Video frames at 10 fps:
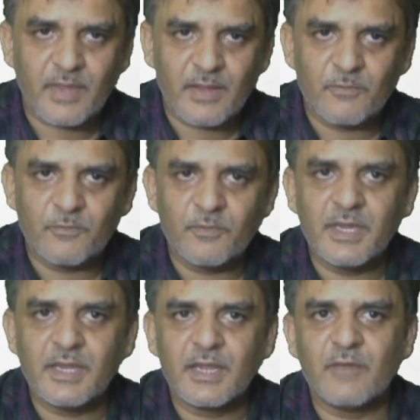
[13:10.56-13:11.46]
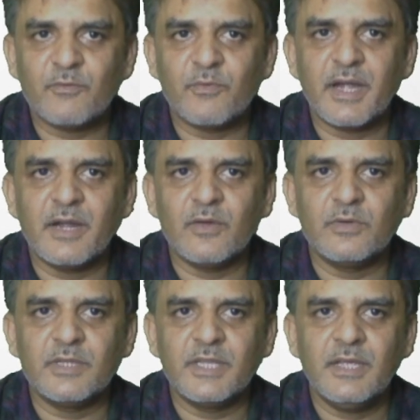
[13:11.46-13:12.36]
we can find out
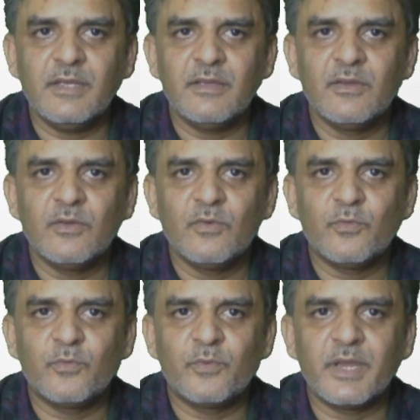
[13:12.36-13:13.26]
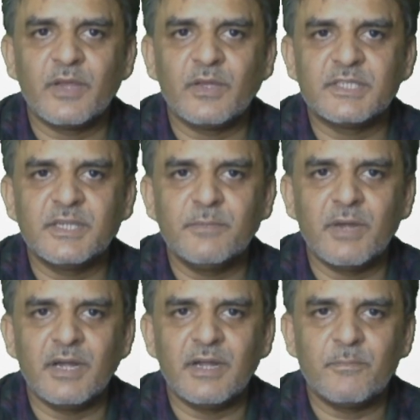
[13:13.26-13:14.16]
the frequency
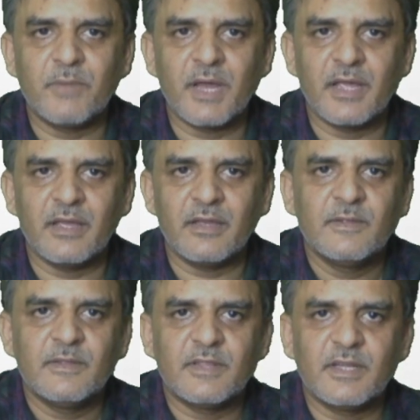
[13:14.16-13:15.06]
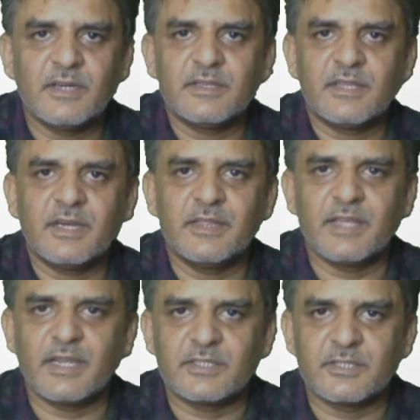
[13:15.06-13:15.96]
multiplier. There are three
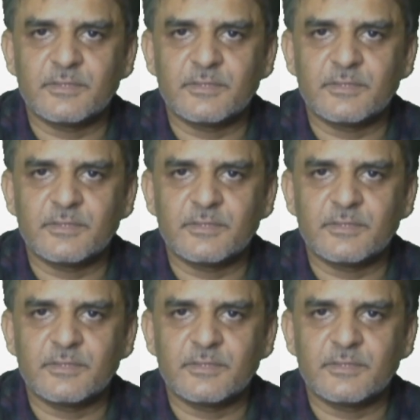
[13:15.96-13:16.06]
things: